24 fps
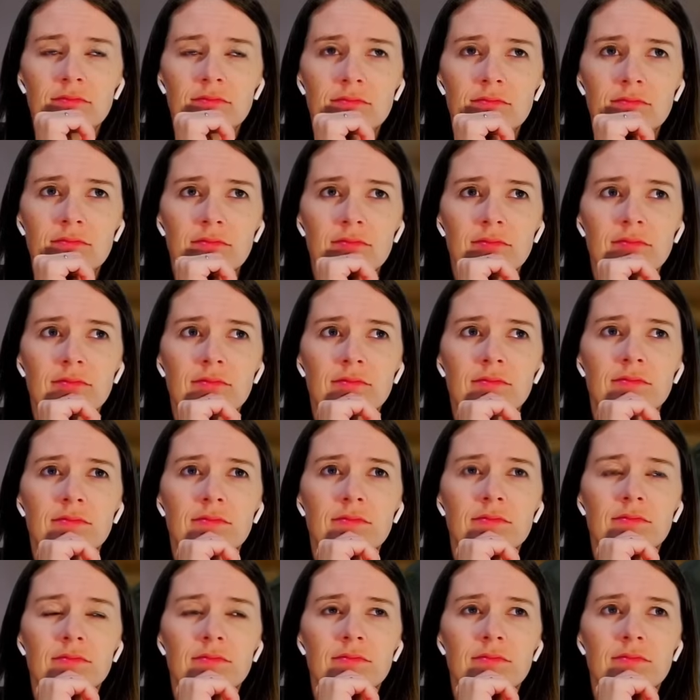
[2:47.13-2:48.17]

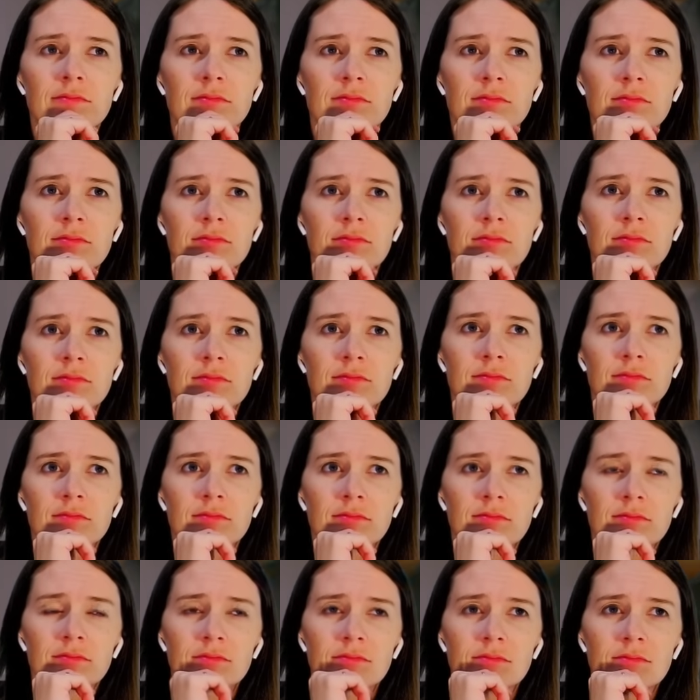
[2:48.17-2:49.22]

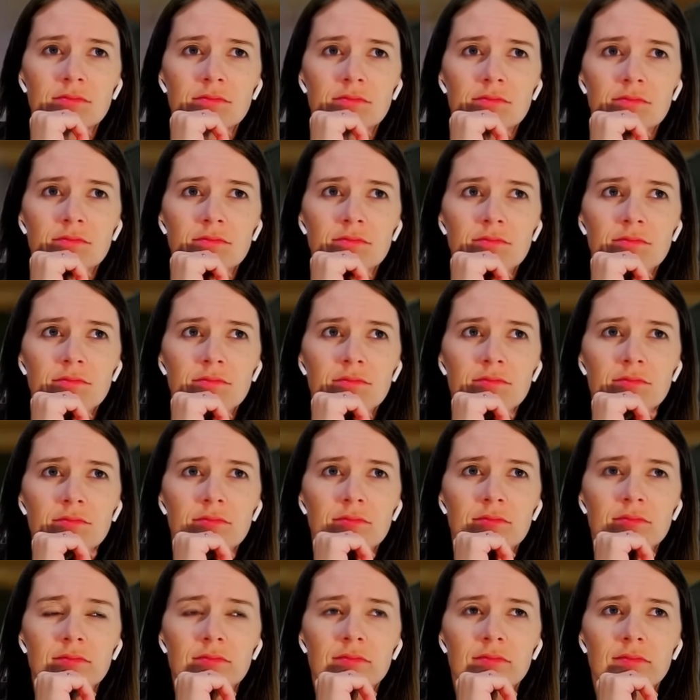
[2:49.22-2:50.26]

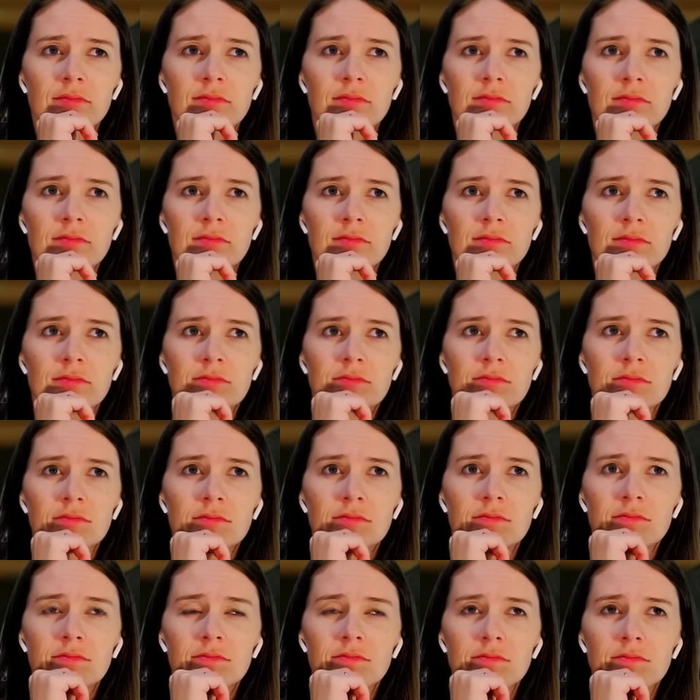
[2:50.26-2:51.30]

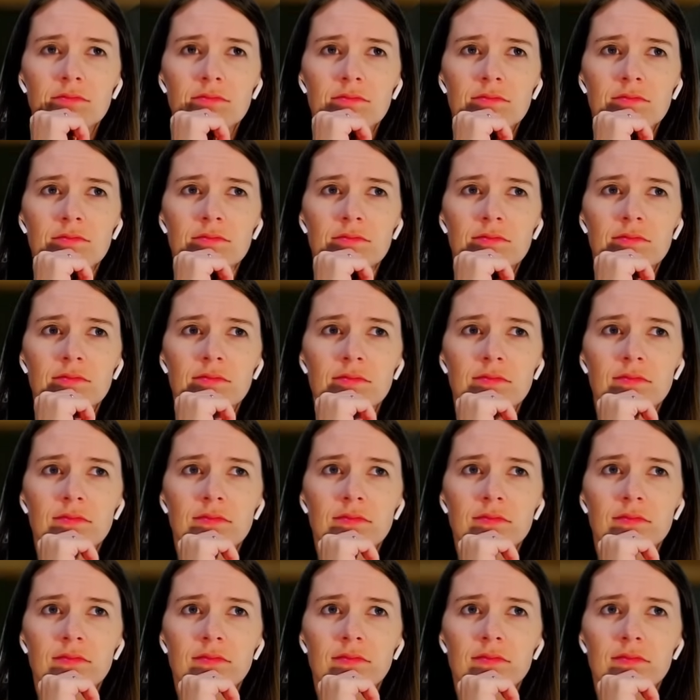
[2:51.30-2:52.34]
(silent)